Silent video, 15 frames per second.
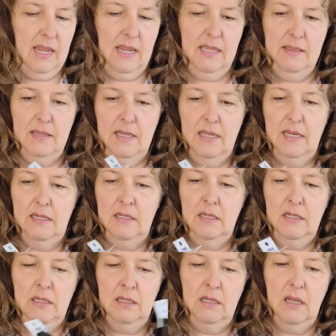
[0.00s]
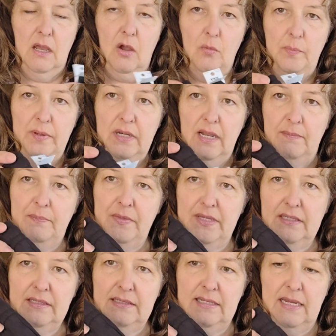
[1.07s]
and then open up
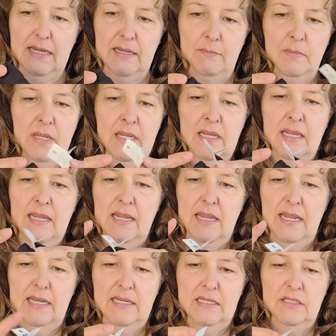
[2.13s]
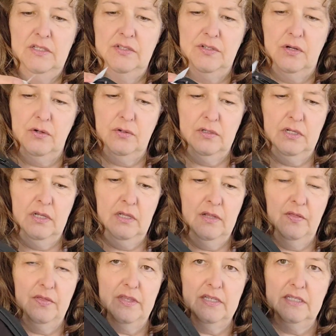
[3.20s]
this seam and insert
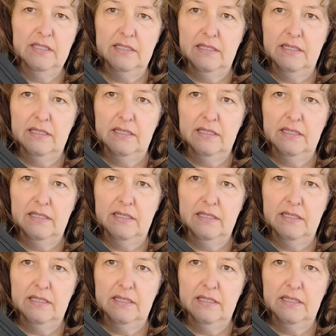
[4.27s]
this